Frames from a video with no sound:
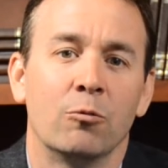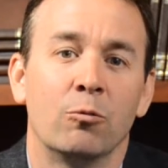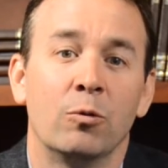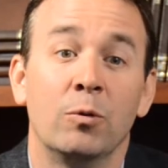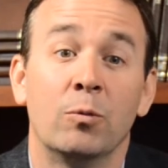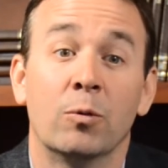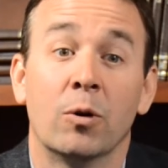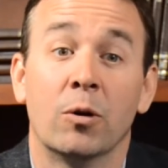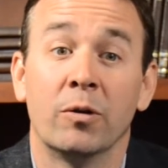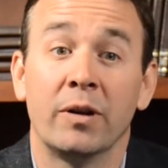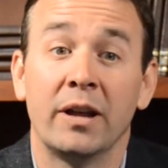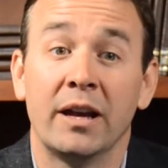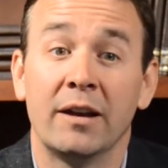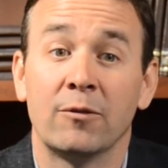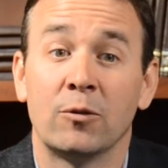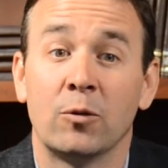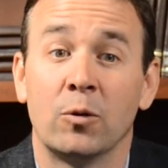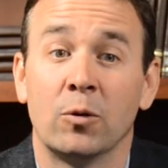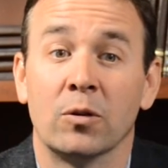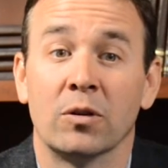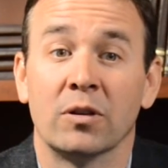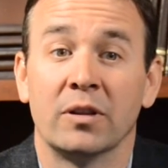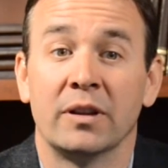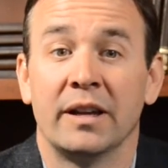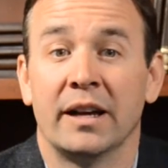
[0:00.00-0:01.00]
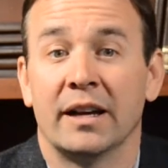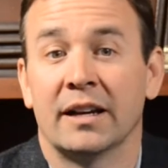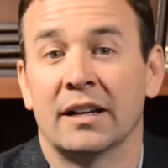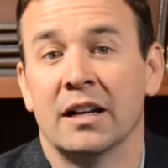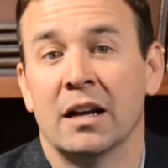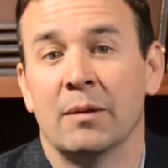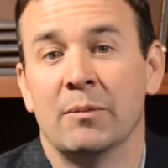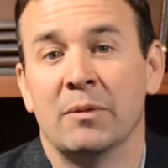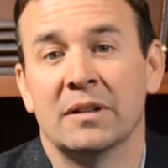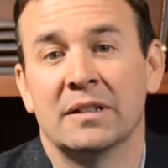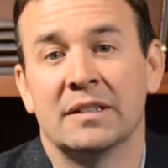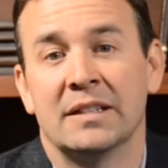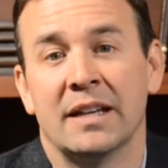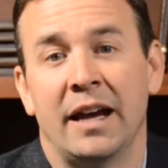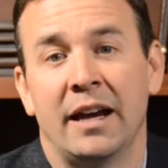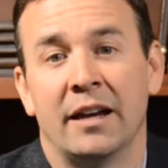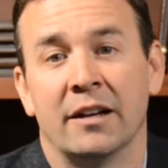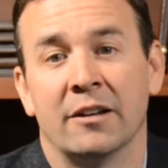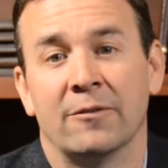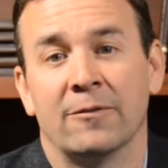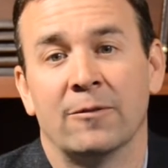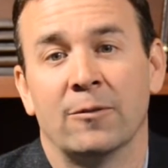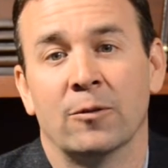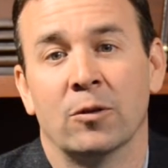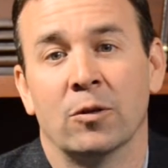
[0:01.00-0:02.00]
We won't have quarterly economic
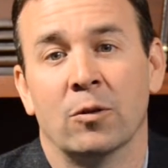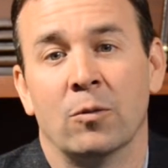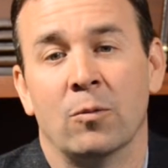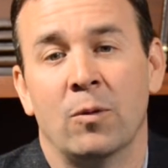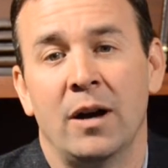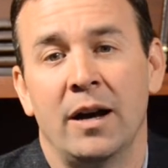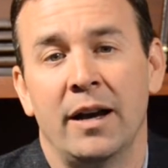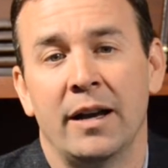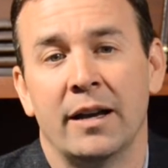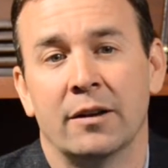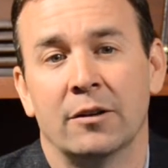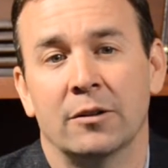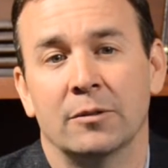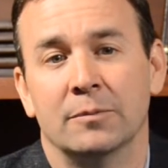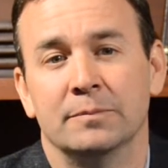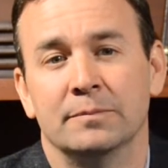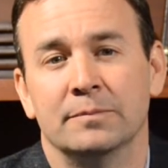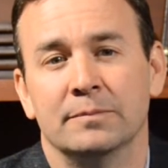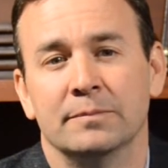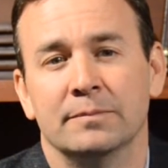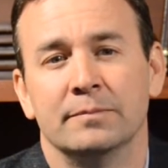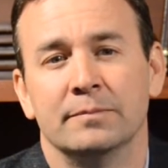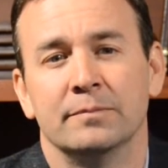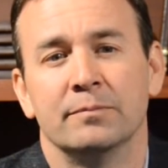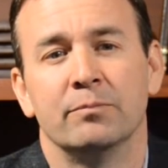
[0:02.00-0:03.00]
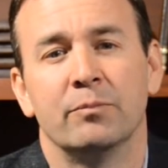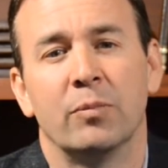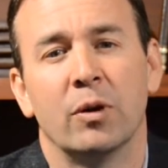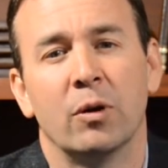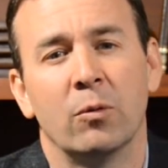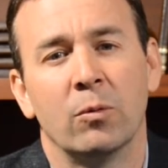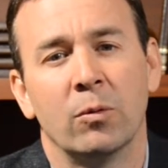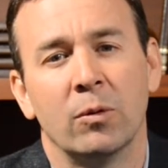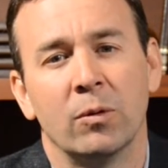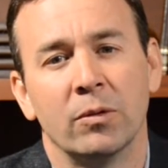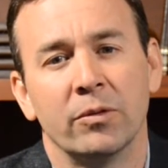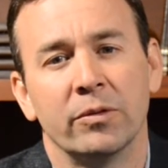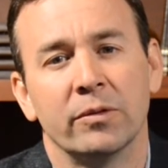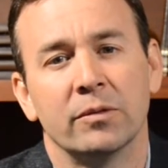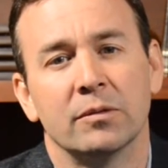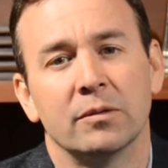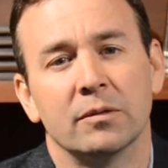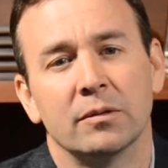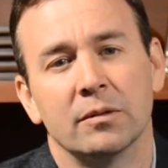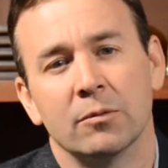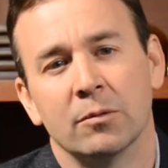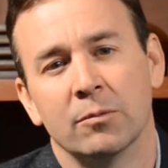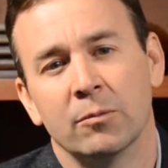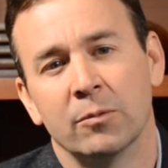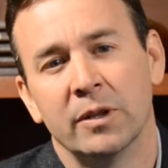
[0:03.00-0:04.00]
data for a while, but what
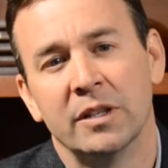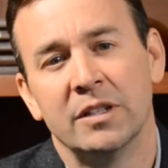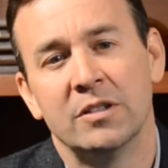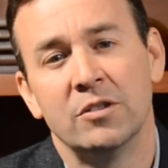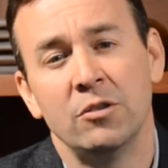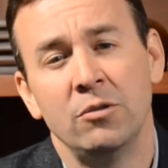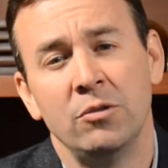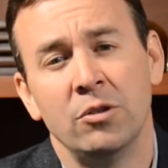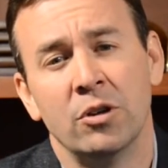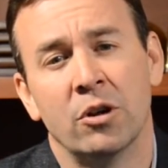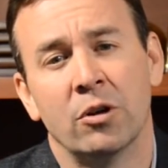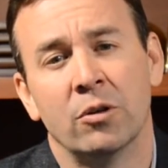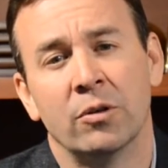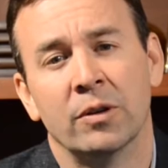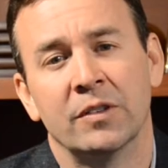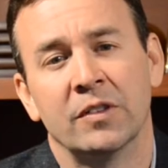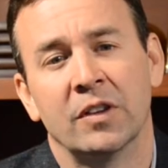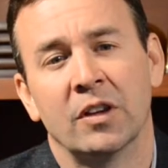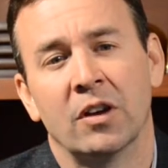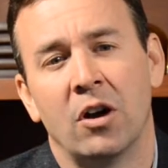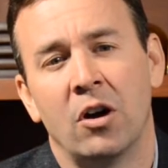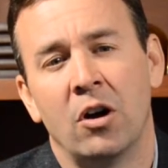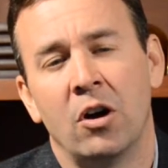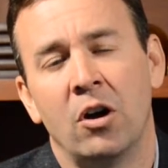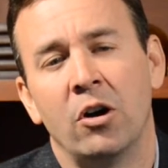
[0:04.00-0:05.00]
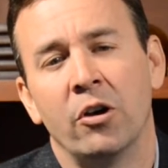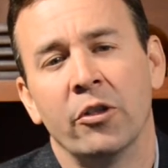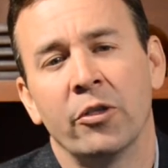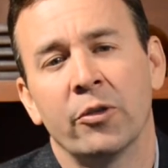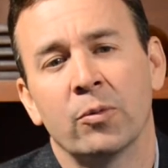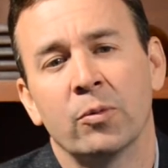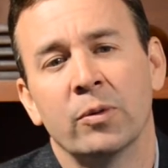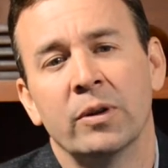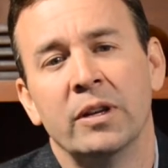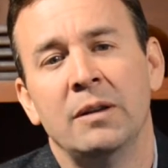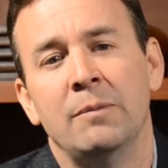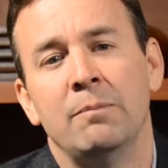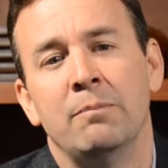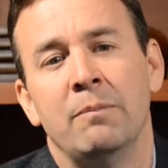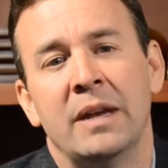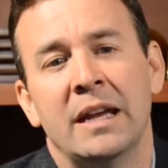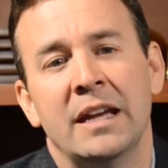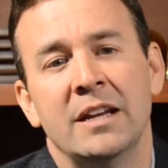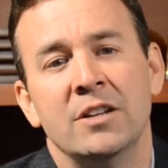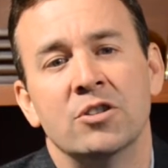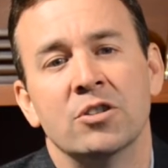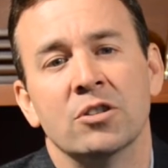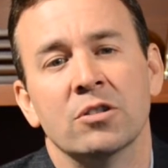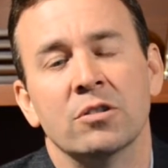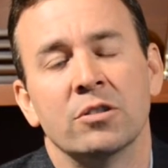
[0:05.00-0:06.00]
we do know is that all three
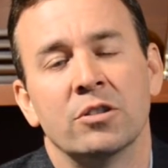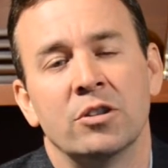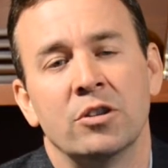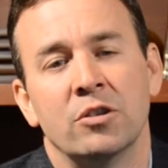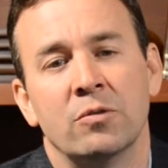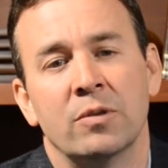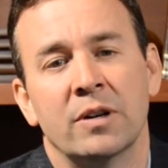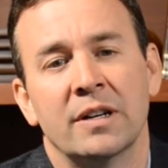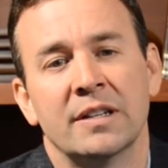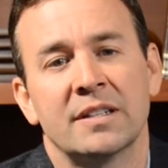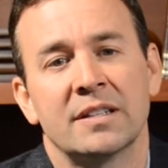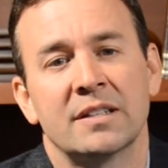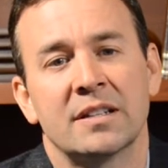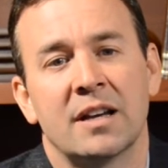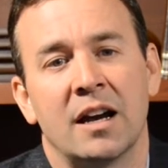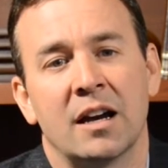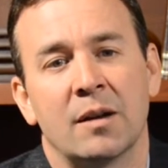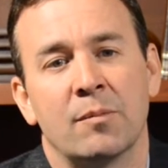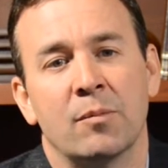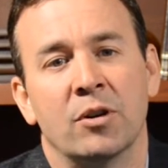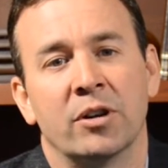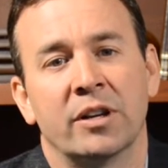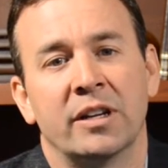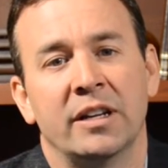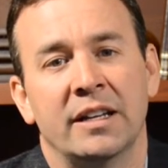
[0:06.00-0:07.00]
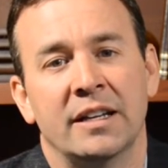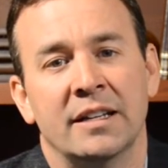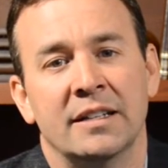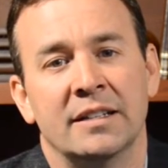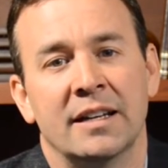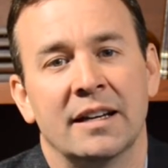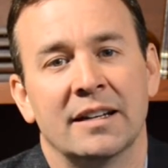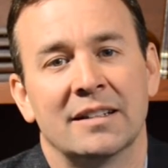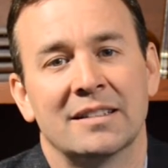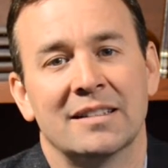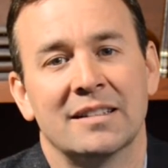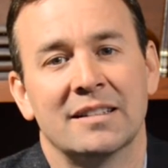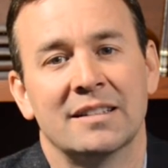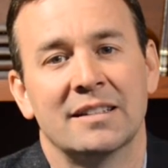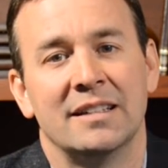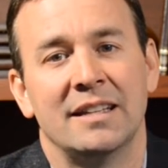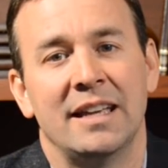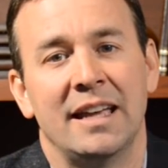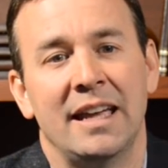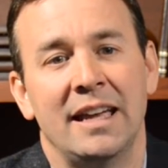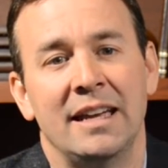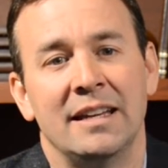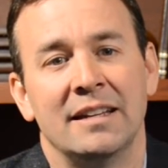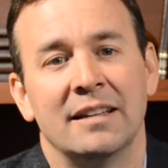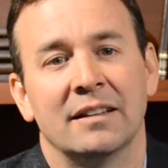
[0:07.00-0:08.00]
major U.S. stock market indexes
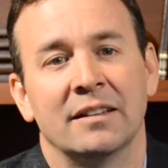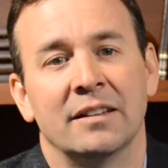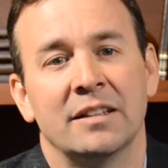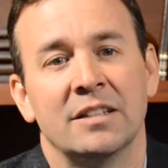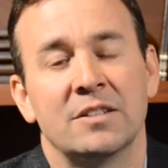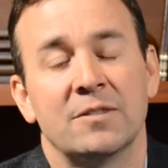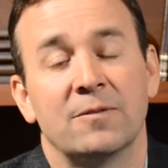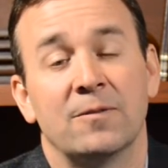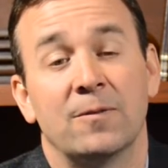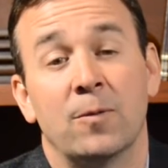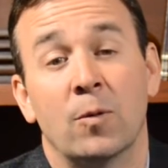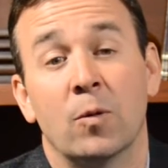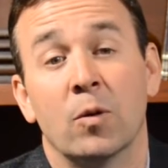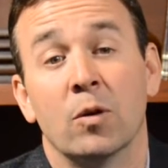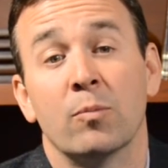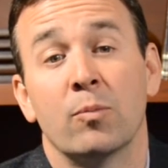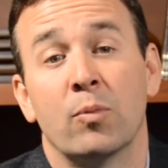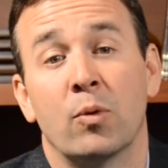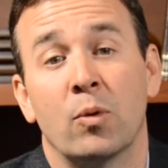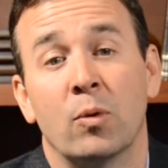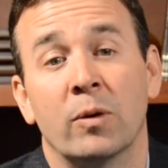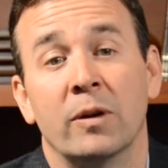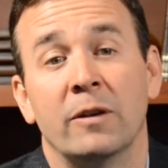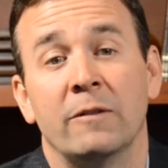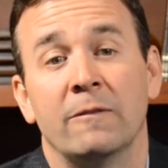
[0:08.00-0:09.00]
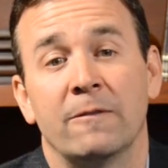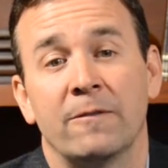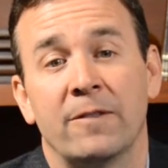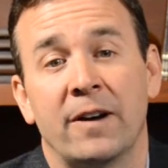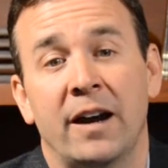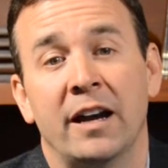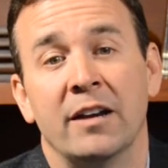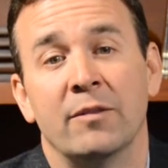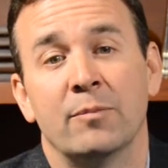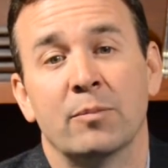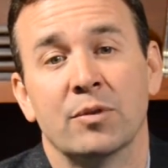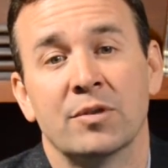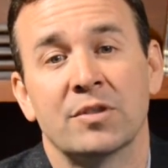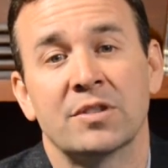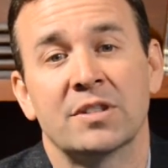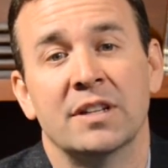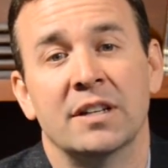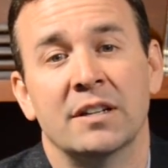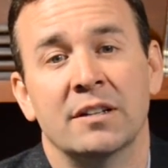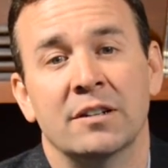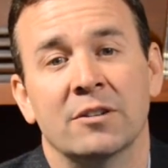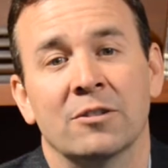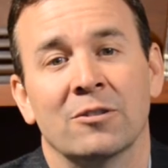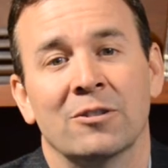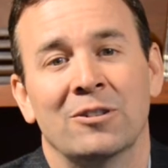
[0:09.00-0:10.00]
gained at least
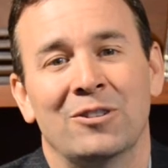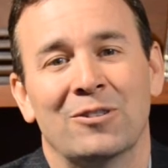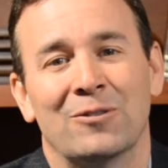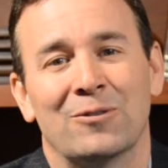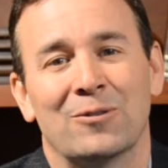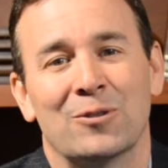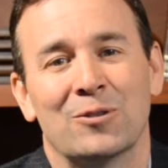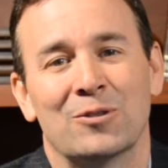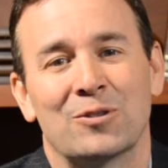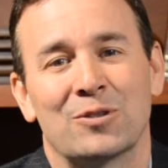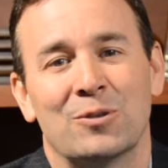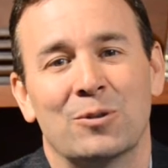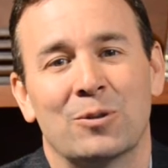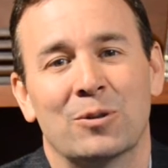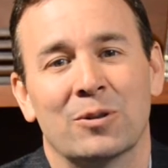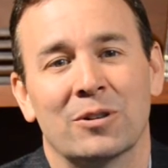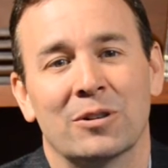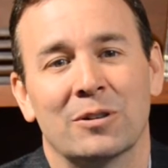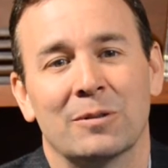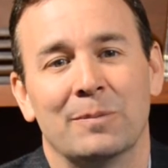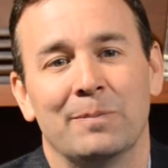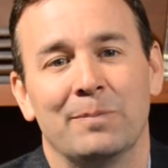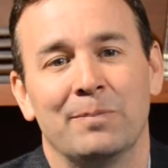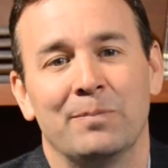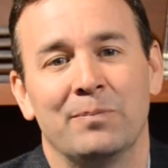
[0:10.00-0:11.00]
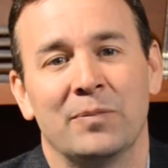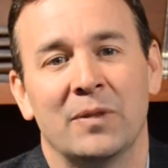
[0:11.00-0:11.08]
4.5% during the first quarter.